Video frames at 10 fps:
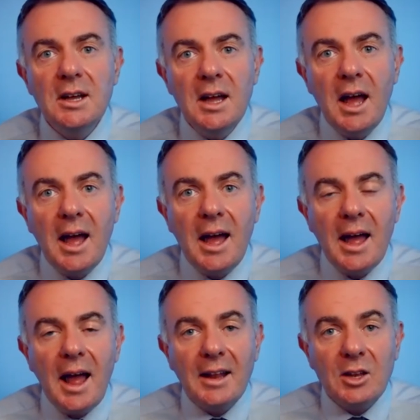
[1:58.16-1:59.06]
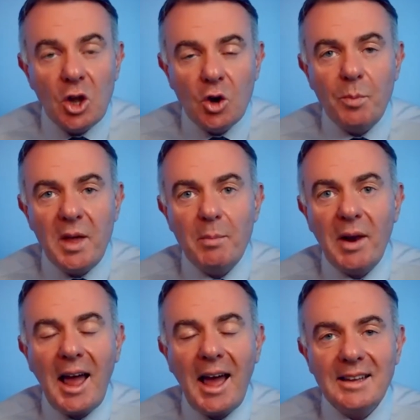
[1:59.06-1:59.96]
and young
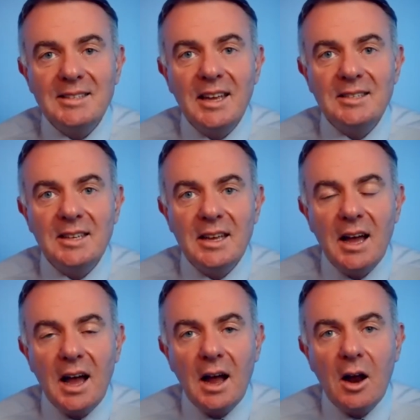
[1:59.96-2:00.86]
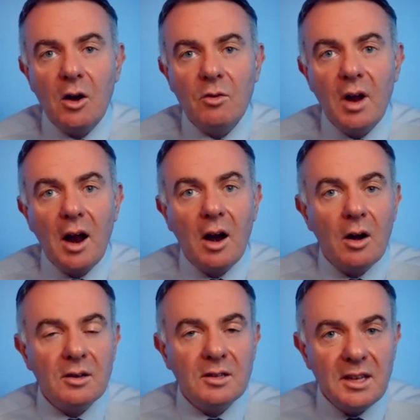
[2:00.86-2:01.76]
people accessing
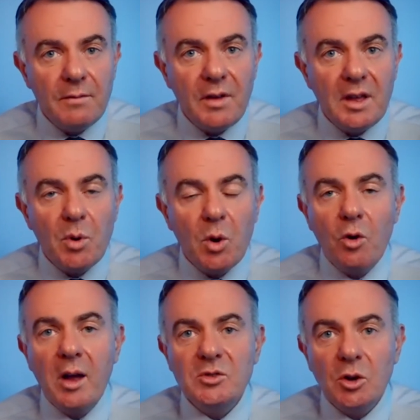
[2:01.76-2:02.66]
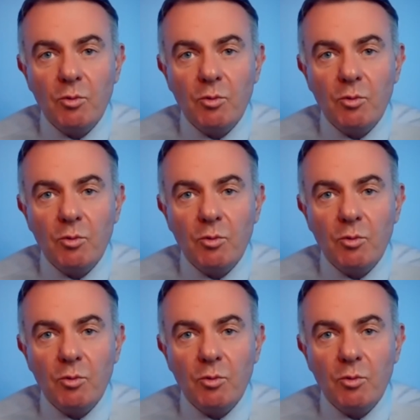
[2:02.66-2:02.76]
our TV programs, our